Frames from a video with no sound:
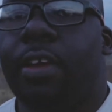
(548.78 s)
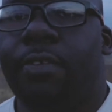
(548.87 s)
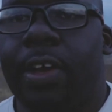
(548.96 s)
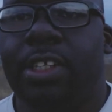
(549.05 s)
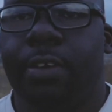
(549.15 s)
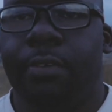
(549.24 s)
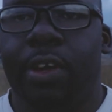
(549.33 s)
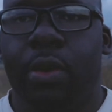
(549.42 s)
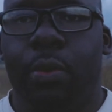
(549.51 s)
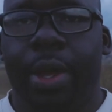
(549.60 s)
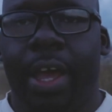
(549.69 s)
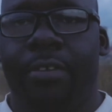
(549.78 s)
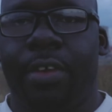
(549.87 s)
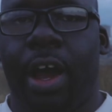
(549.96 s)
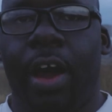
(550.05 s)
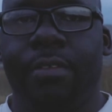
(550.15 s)
effectively we have
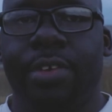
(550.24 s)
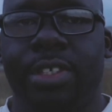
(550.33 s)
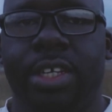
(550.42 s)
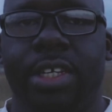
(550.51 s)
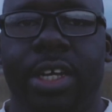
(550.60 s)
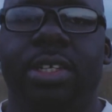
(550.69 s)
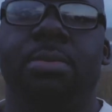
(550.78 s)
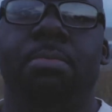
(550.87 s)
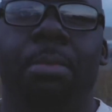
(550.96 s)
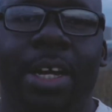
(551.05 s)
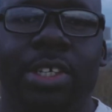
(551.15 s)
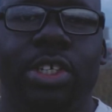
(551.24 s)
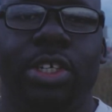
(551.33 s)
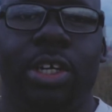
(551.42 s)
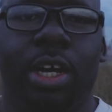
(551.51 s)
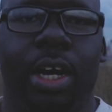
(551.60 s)
harvested as
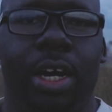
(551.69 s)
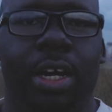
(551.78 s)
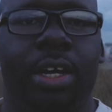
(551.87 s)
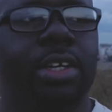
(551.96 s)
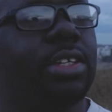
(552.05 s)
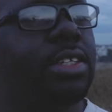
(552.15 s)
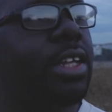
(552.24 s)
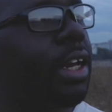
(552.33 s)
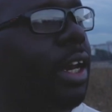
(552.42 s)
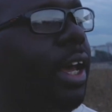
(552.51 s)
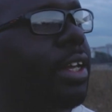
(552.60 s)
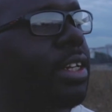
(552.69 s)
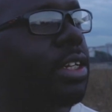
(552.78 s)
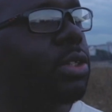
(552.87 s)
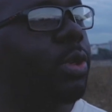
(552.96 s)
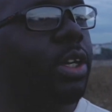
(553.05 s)
much sunlight
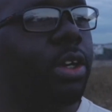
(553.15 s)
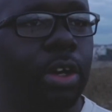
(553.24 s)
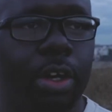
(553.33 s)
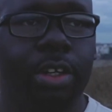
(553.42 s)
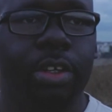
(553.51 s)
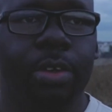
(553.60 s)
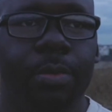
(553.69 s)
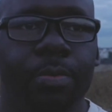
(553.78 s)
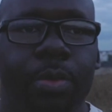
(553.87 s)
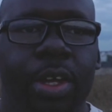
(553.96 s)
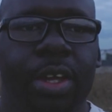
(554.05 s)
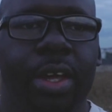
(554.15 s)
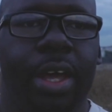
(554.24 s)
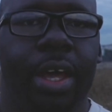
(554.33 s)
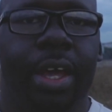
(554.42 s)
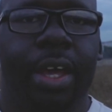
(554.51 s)
as we could.
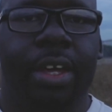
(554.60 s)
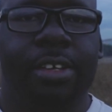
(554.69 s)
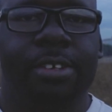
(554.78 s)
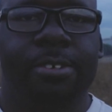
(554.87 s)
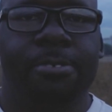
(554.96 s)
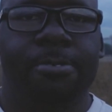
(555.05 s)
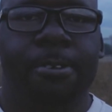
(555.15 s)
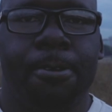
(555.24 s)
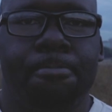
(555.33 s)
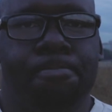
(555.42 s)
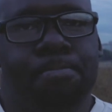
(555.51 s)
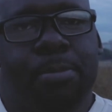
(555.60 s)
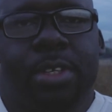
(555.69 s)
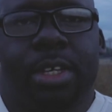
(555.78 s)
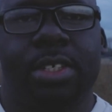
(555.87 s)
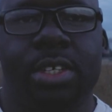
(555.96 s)
And
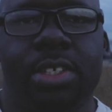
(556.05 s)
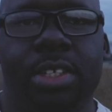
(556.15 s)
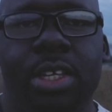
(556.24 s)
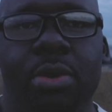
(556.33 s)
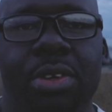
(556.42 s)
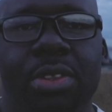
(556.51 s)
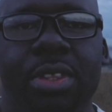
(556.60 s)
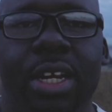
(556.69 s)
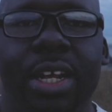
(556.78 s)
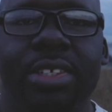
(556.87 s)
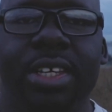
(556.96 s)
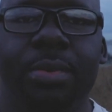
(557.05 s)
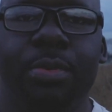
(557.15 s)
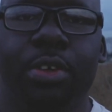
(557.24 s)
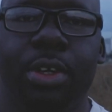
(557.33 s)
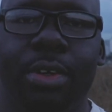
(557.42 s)
that's just the thing with the landscape
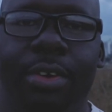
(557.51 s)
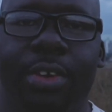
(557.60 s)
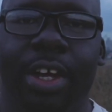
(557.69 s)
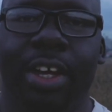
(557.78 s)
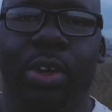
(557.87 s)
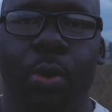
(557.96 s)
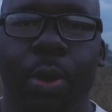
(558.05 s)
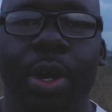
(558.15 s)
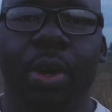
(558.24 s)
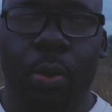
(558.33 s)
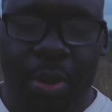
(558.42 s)
photography here. You work